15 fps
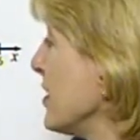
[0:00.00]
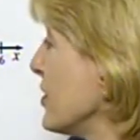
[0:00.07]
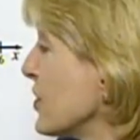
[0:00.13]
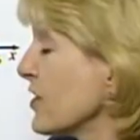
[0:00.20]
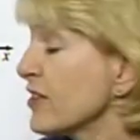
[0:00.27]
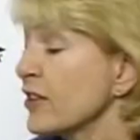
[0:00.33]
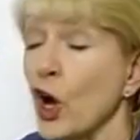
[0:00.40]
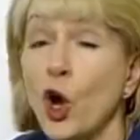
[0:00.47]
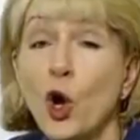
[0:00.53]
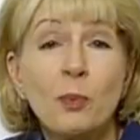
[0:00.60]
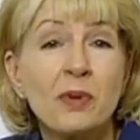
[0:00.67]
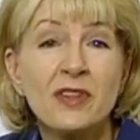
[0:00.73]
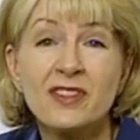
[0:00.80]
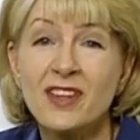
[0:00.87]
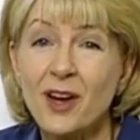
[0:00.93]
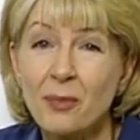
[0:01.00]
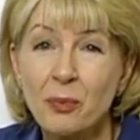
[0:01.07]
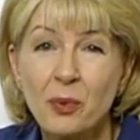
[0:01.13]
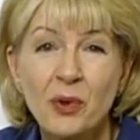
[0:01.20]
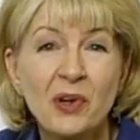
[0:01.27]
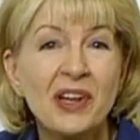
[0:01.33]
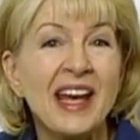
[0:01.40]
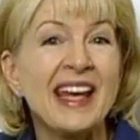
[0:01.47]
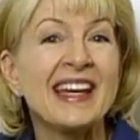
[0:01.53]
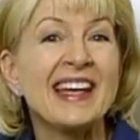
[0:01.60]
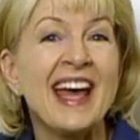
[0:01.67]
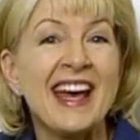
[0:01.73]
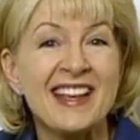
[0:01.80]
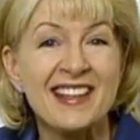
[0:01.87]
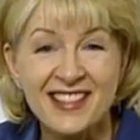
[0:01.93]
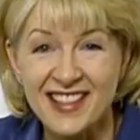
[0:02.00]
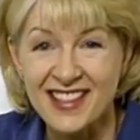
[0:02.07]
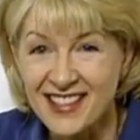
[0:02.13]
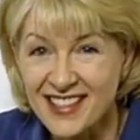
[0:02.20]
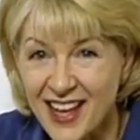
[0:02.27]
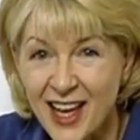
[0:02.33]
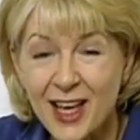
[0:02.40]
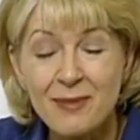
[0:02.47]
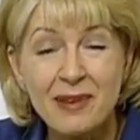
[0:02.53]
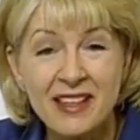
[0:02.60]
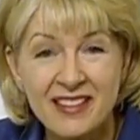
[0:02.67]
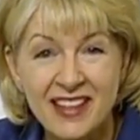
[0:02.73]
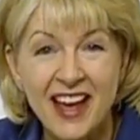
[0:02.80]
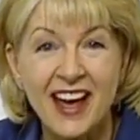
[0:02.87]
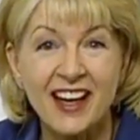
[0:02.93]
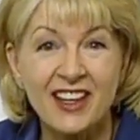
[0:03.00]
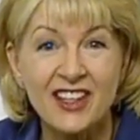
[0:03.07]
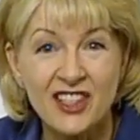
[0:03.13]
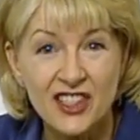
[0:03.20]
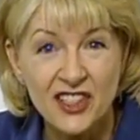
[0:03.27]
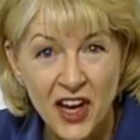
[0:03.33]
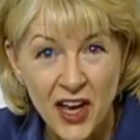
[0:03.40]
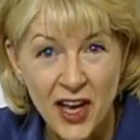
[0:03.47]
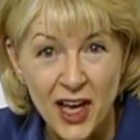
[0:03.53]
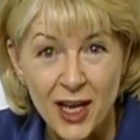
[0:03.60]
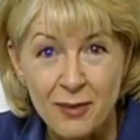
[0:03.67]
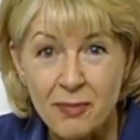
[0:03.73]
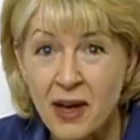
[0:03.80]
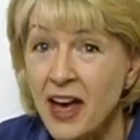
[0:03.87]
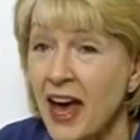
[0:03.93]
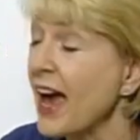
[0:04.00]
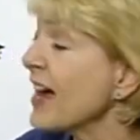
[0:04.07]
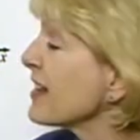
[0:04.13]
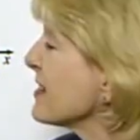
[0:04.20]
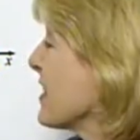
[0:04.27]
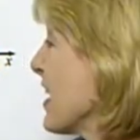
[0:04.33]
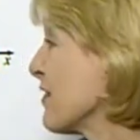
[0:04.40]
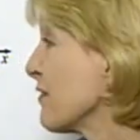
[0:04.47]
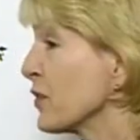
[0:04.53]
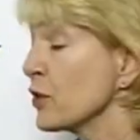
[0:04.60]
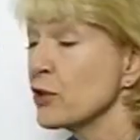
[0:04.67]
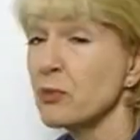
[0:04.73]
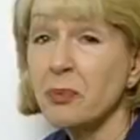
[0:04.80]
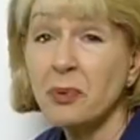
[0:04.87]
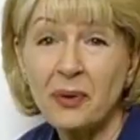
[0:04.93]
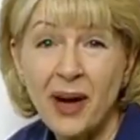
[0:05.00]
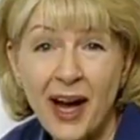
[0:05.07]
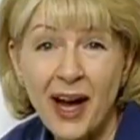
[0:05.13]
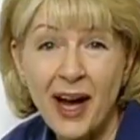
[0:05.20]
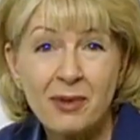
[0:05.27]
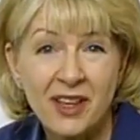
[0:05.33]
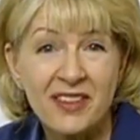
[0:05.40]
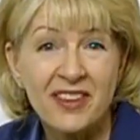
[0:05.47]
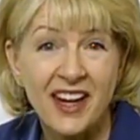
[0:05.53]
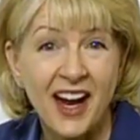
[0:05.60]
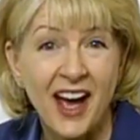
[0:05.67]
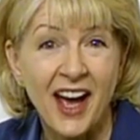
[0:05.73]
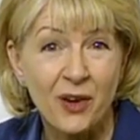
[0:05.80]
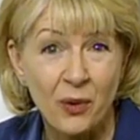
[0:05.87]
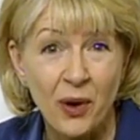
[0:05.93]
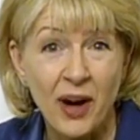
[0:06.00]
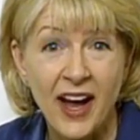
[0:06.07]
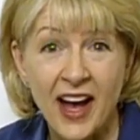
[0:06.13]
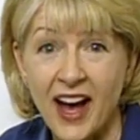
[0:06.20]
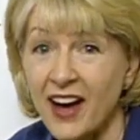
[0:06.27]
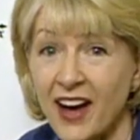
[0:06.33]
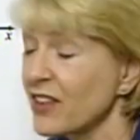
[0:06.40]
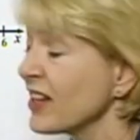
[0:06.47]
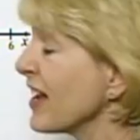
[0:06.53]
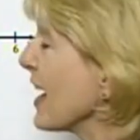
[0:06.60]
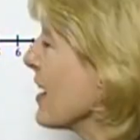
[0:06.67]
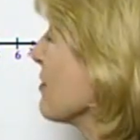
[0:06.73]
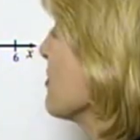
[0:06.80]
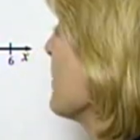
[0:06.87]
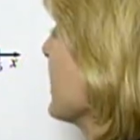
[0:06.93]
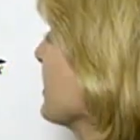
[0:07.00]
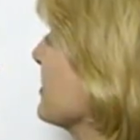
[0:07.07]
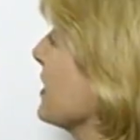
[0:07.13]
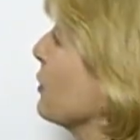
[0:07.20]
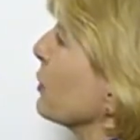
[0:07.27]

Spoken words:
It just opens upward and has the same exact shape as that first parabola that I graphed, f of x